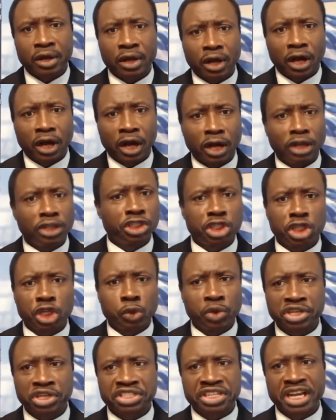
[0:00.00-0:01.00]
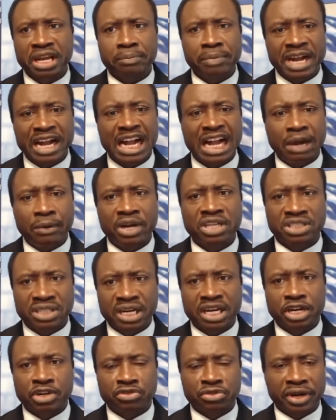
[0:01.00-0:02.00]
until we take back our
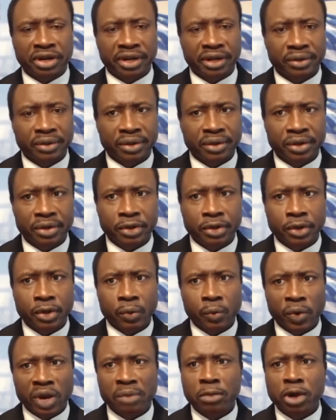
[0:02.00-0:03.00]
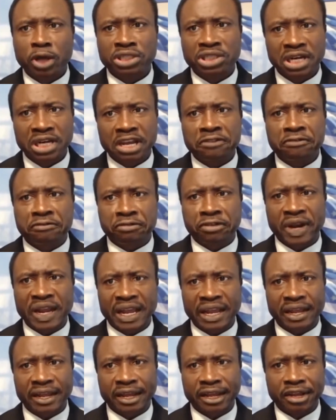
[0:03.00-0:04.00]
territory. We must live
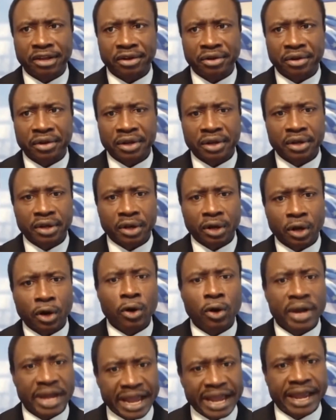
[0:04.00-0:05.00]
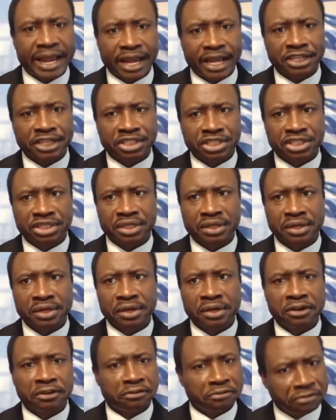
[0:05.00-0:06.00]
free, or else
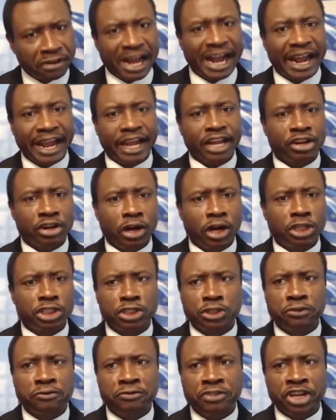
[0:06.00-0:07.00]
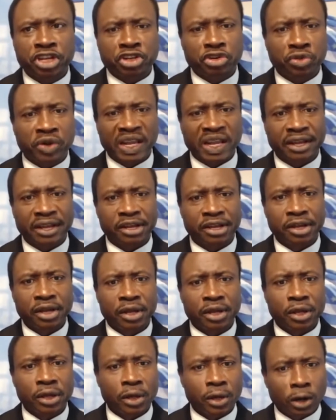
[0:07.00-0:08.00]
fight until victory
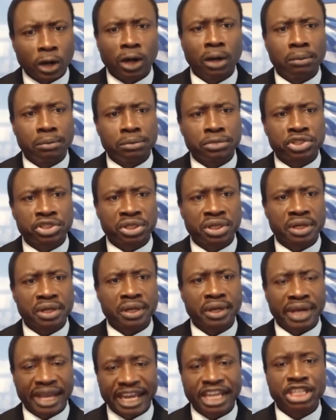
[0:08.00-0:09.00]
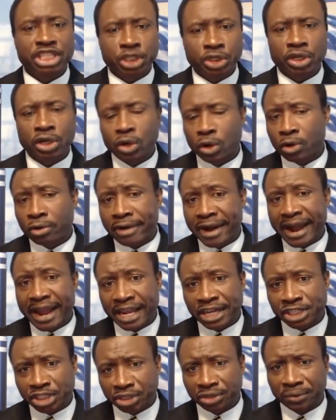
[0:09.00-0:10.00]
comes into the
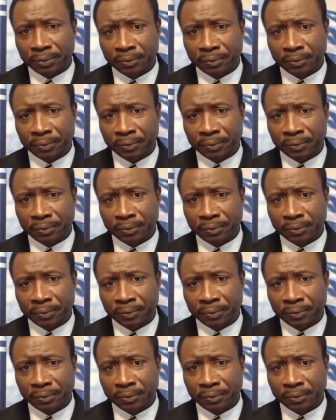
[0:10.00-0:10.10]
horizon.